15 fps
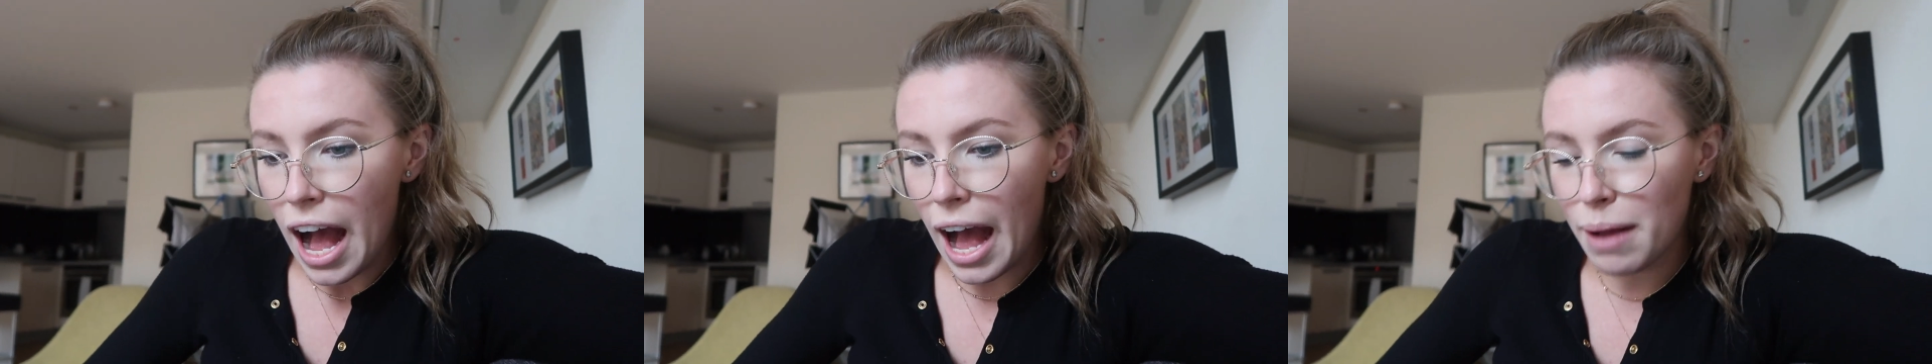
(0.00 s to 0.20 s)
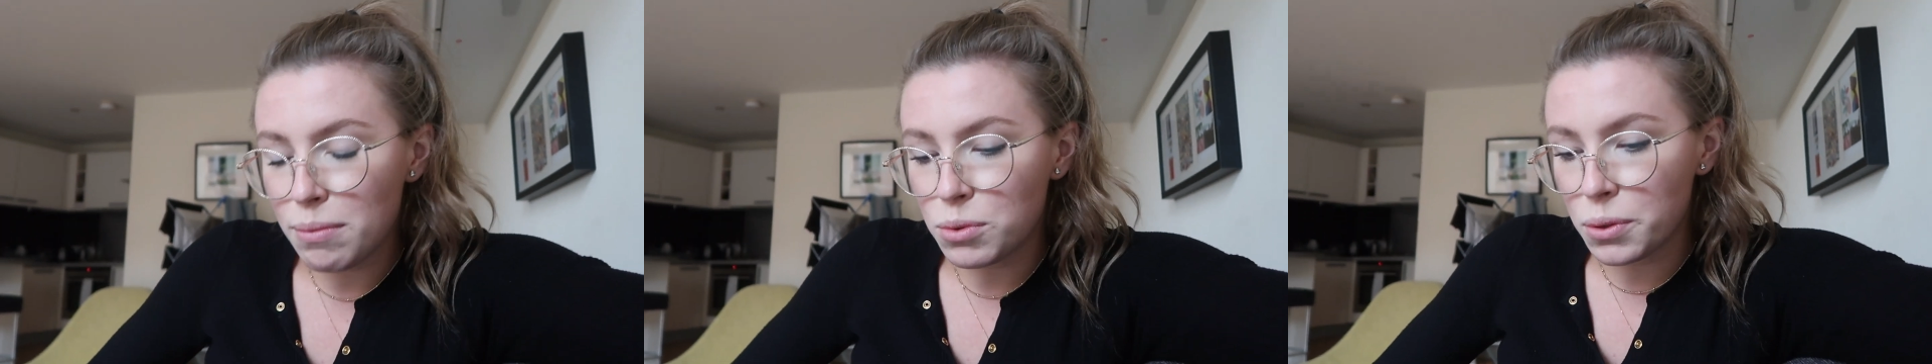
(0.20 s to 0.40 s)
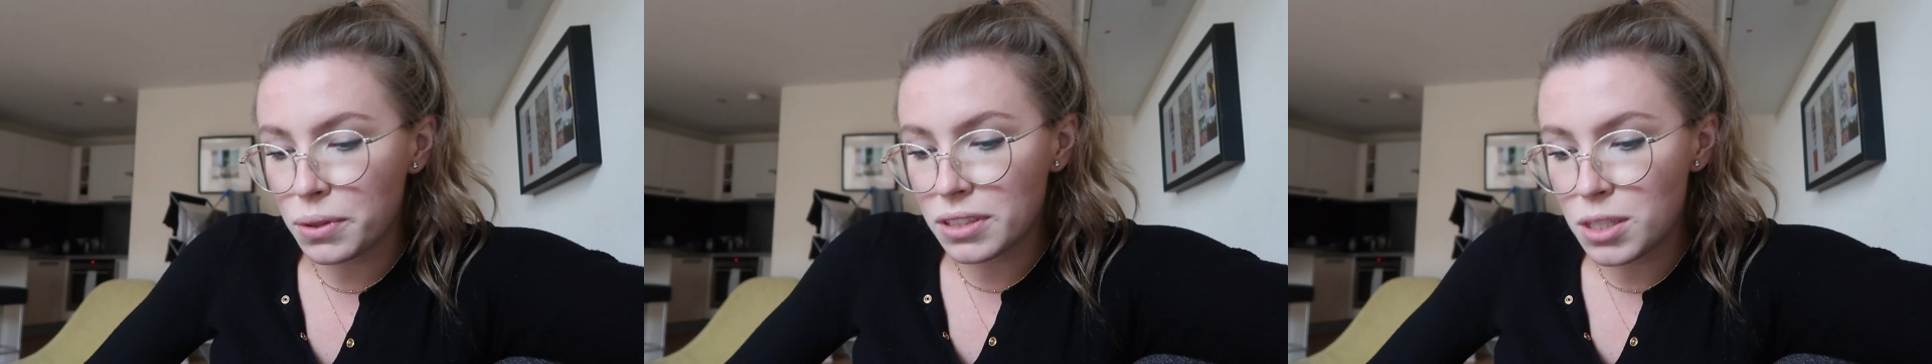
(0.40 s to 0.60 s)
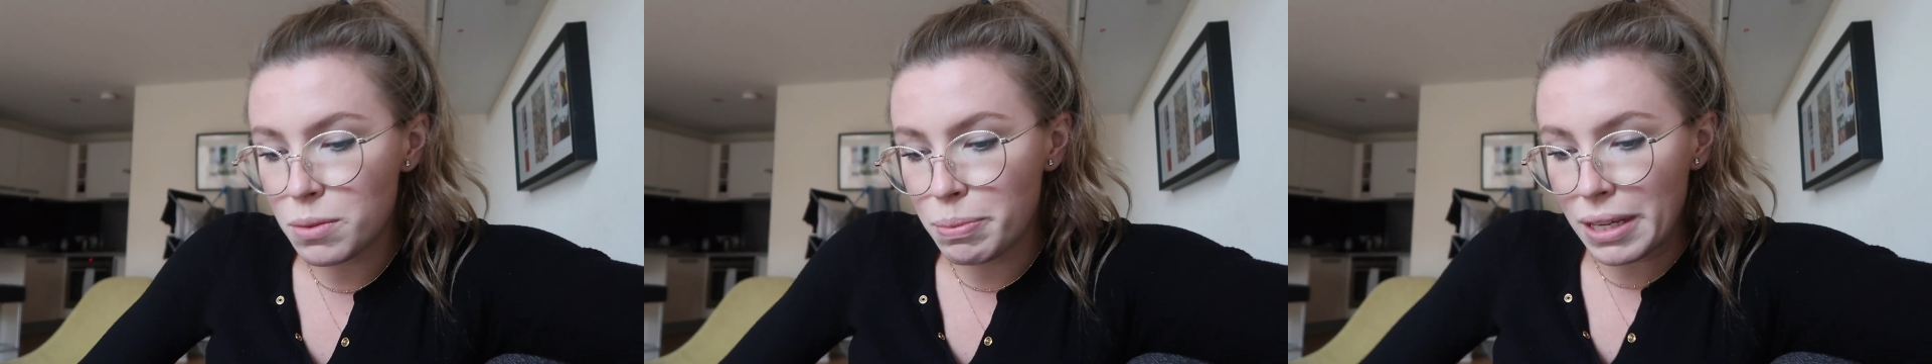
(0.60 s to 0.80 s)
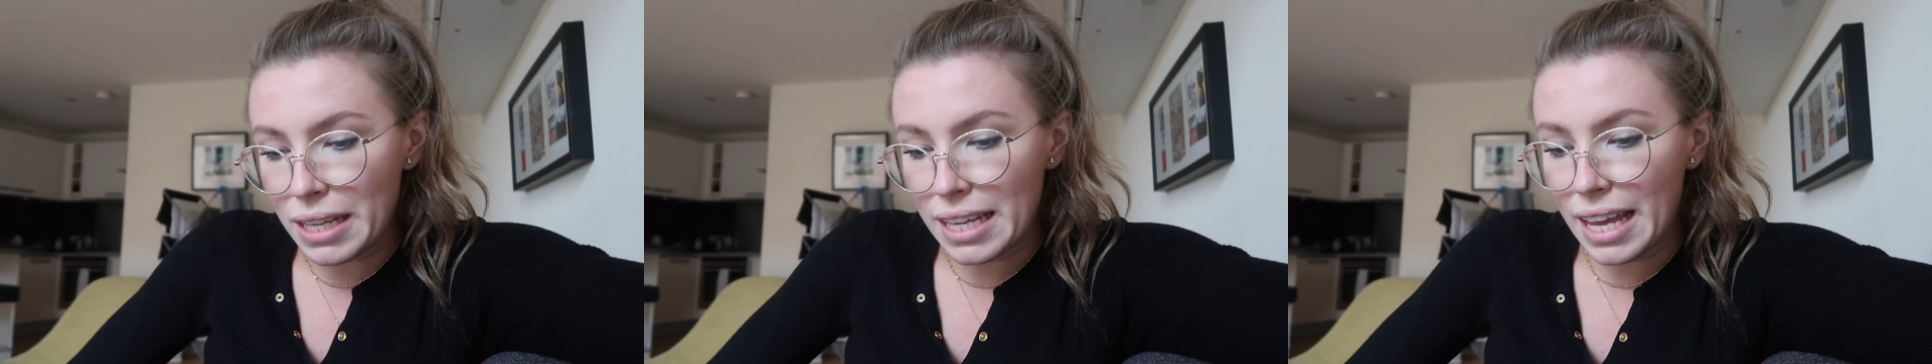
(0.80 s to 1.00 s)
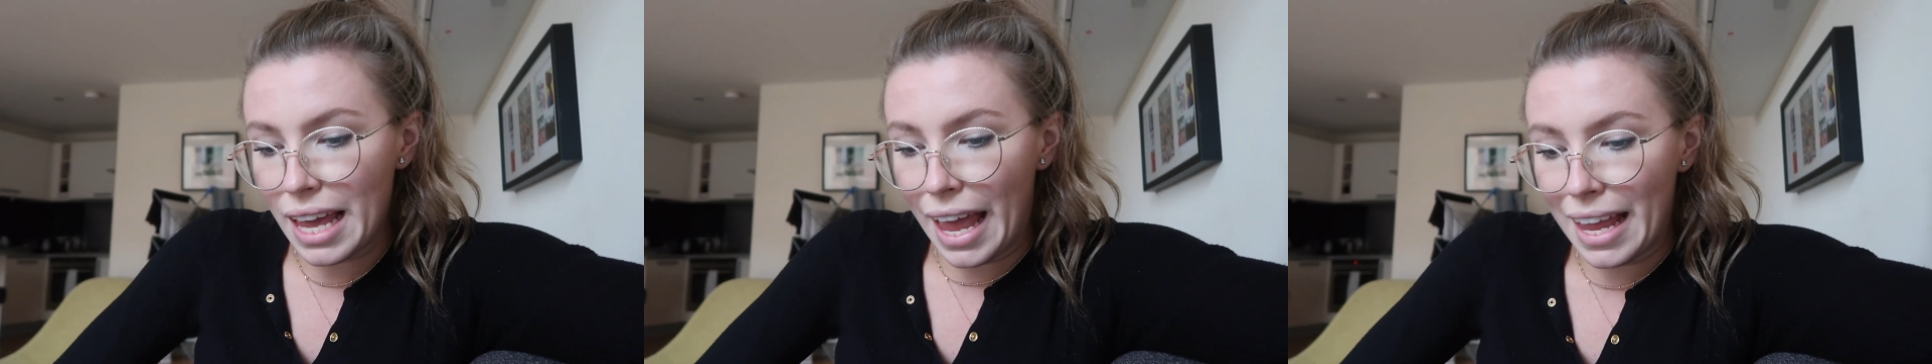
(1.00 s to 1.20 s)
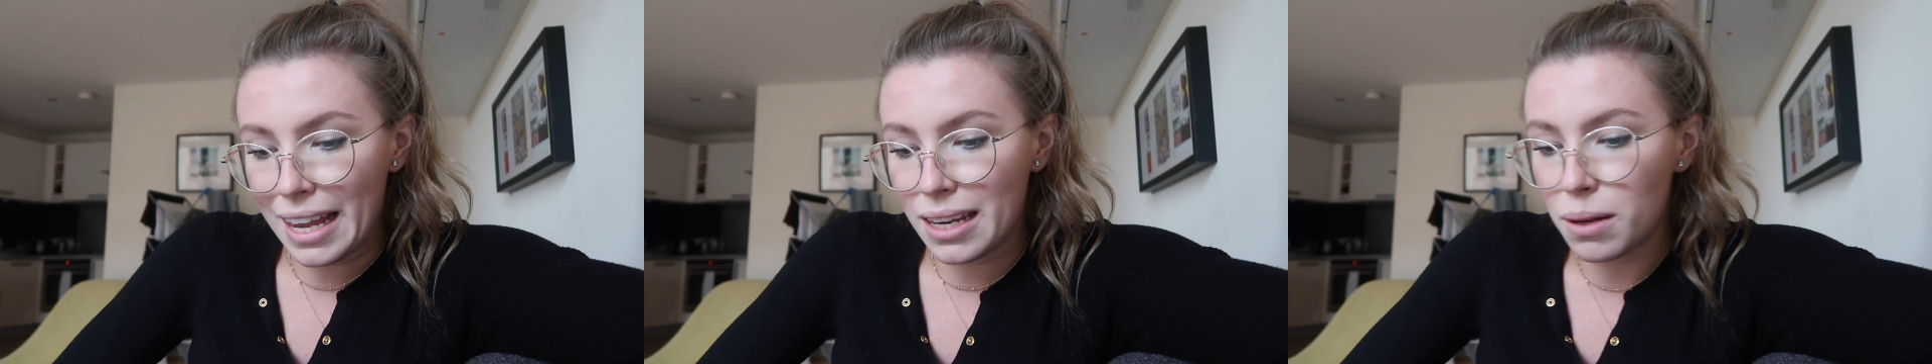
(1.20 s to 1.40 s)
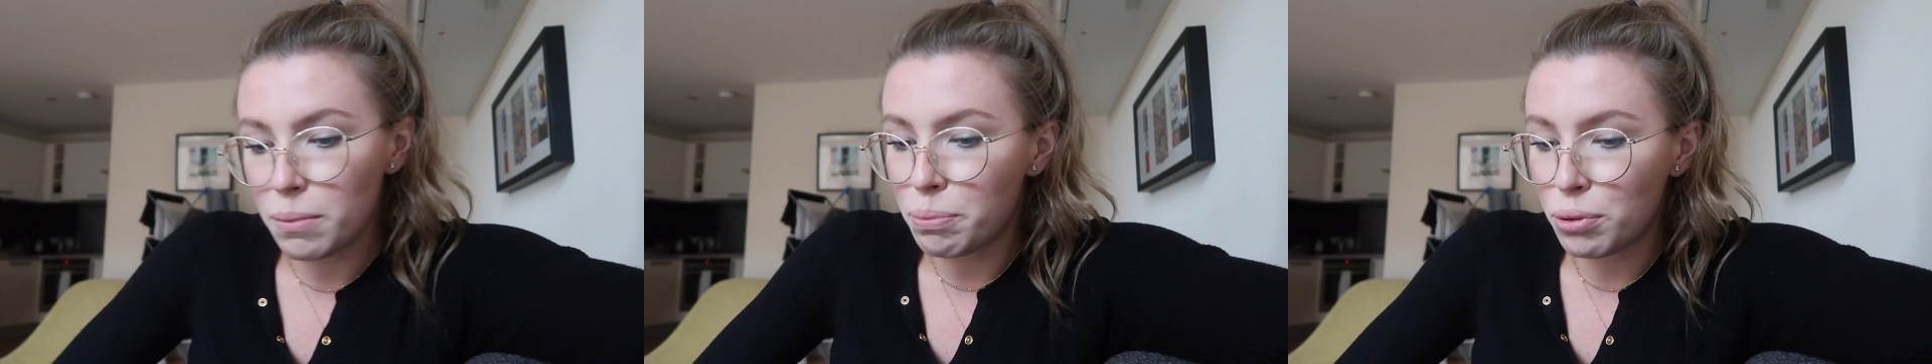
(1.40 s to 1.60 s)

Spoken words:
I'm going to be in